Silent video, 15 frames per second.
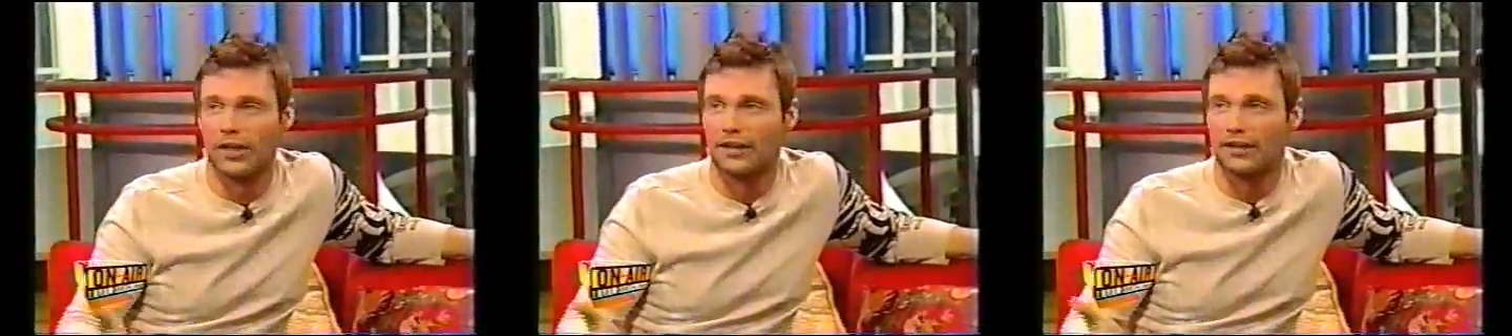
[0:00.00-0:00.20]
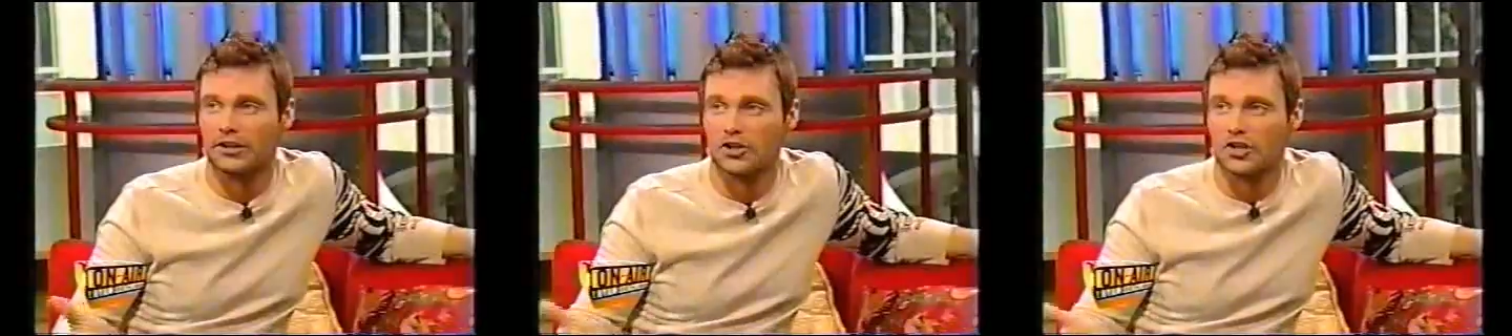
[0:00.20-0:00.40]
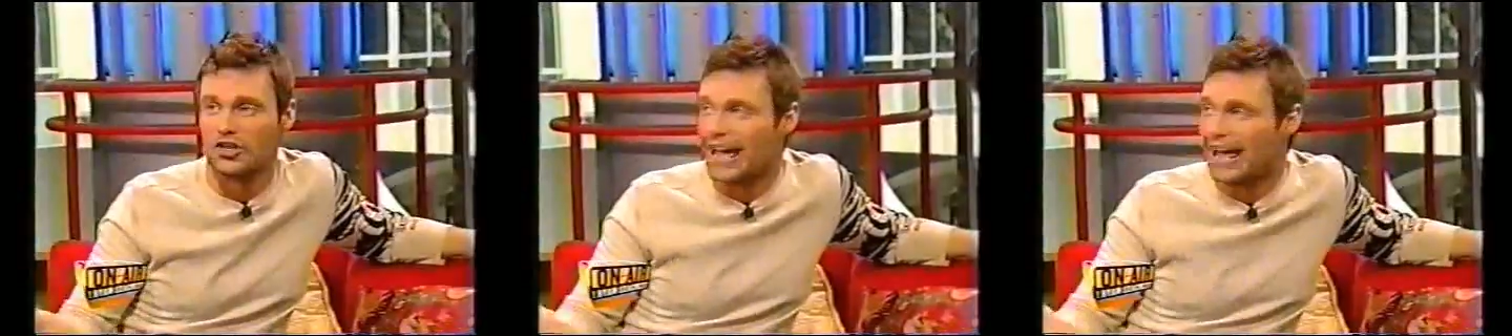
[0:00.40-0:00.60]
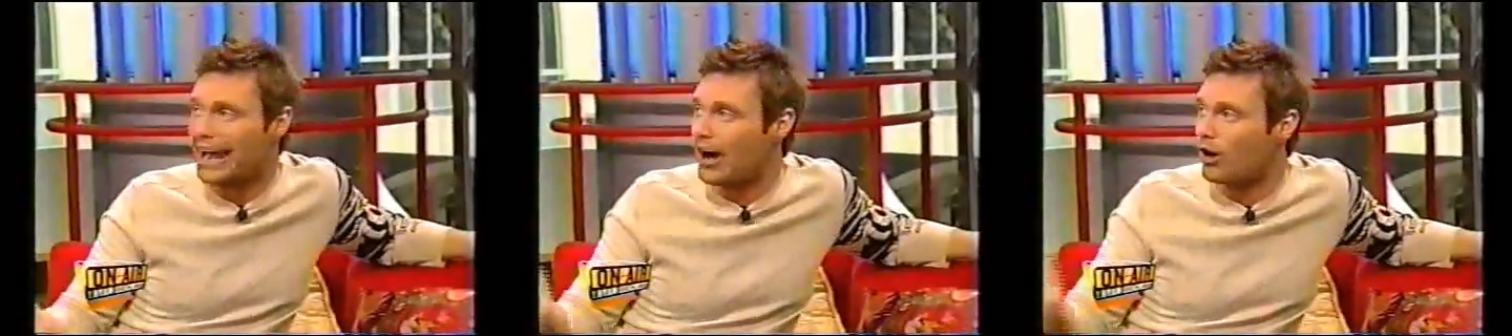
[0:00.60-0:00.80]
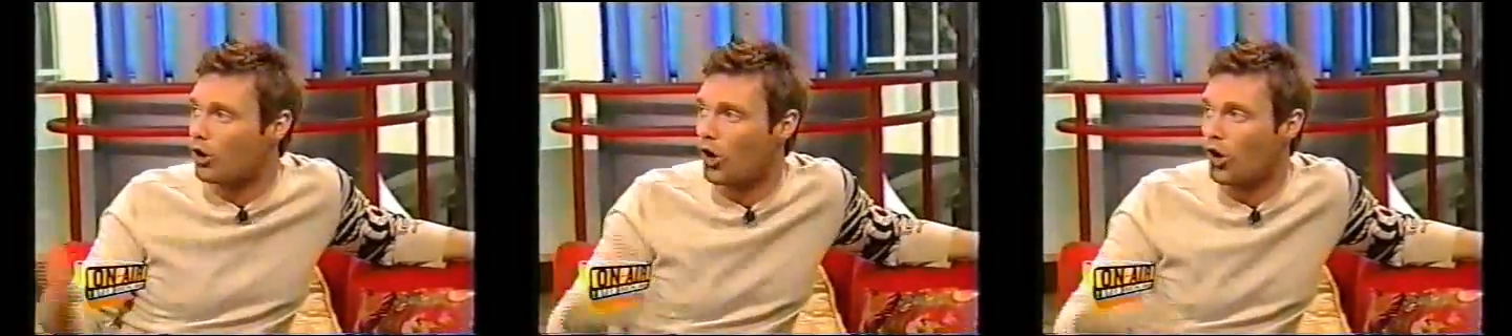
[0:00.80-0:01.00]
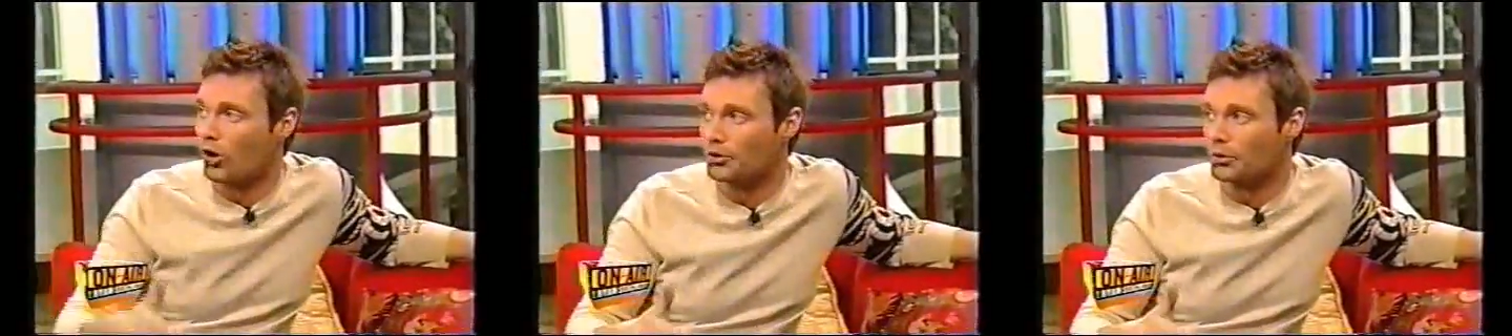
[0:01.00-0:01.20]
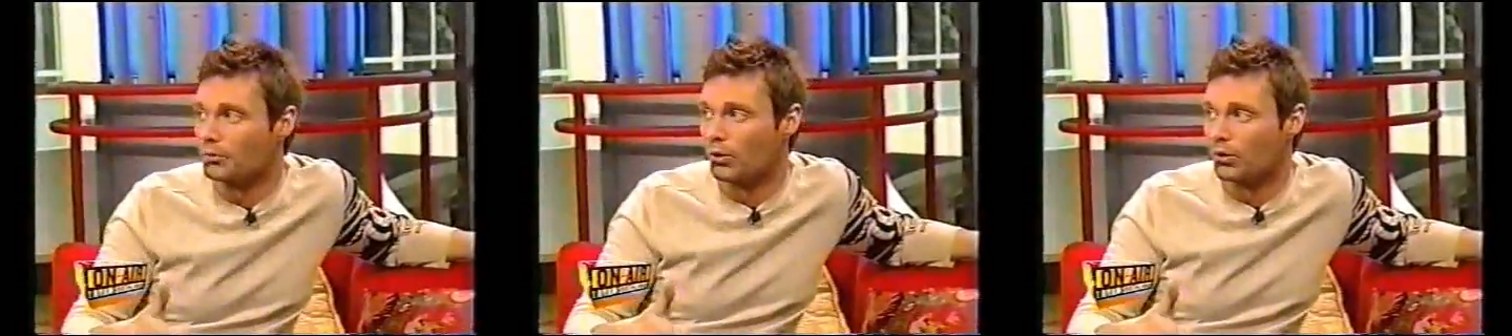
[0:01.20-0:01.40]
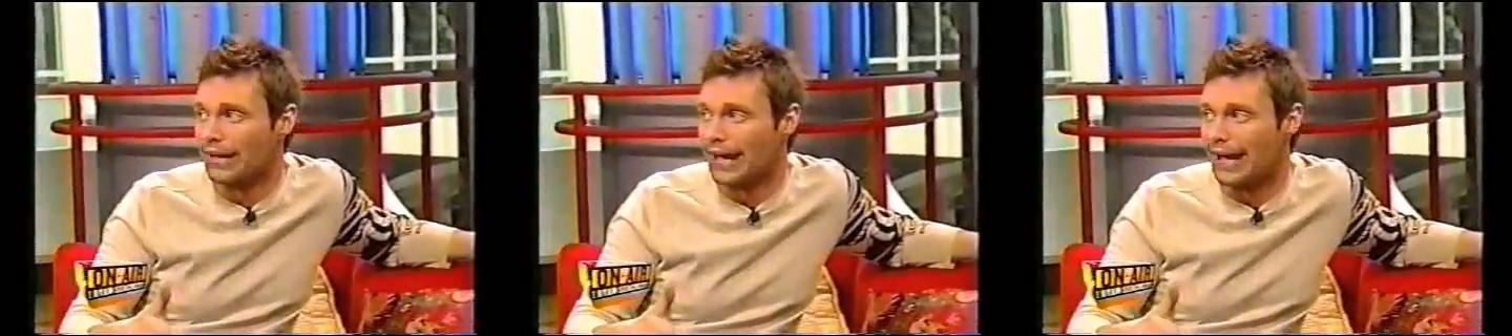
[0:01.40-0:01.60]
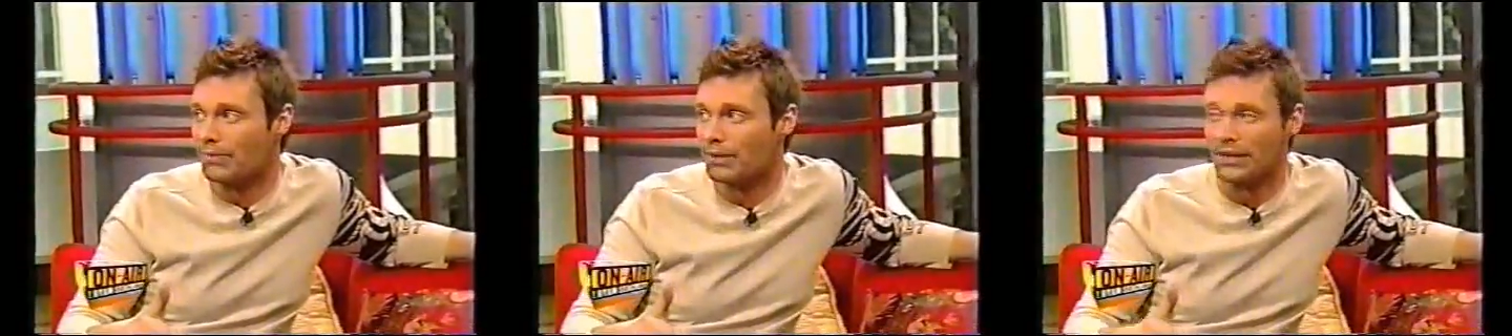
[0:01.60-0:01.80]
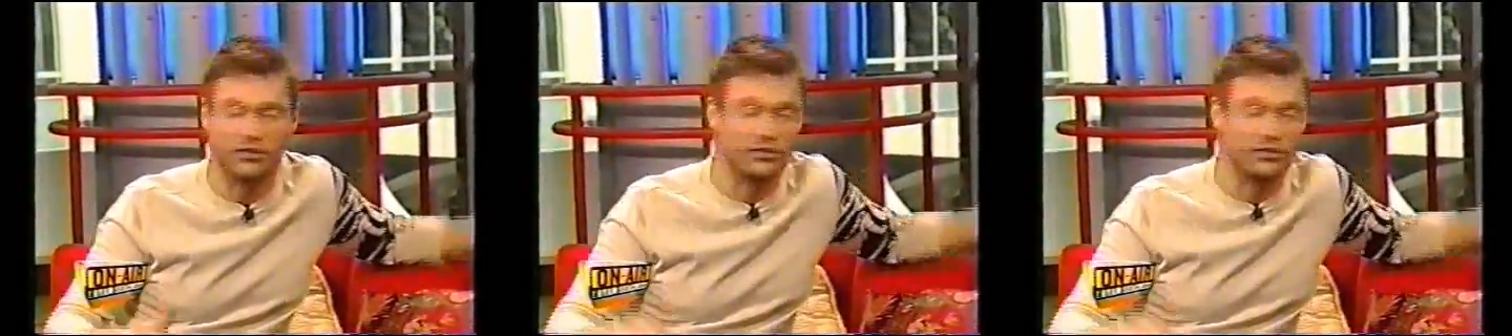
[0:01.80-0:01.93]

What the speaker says: then you just add alcohol to a board game, and